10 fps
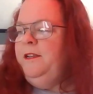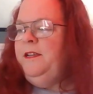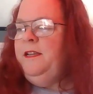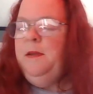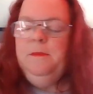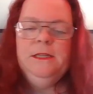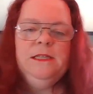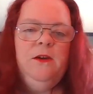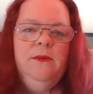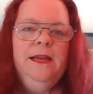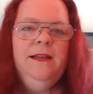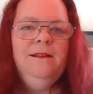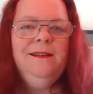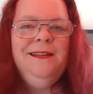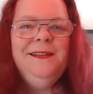keep us going,
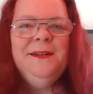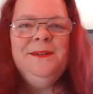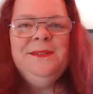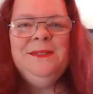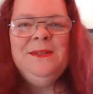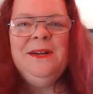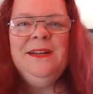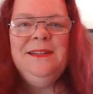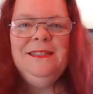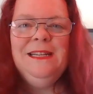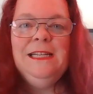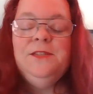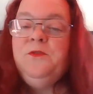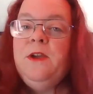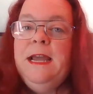sort of.
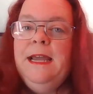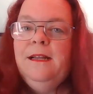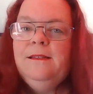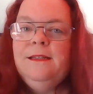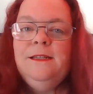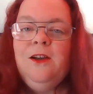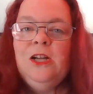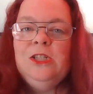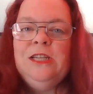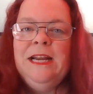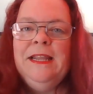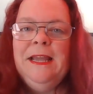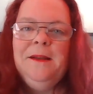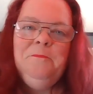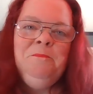It's free. Doesn't cost you
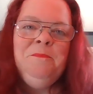anything.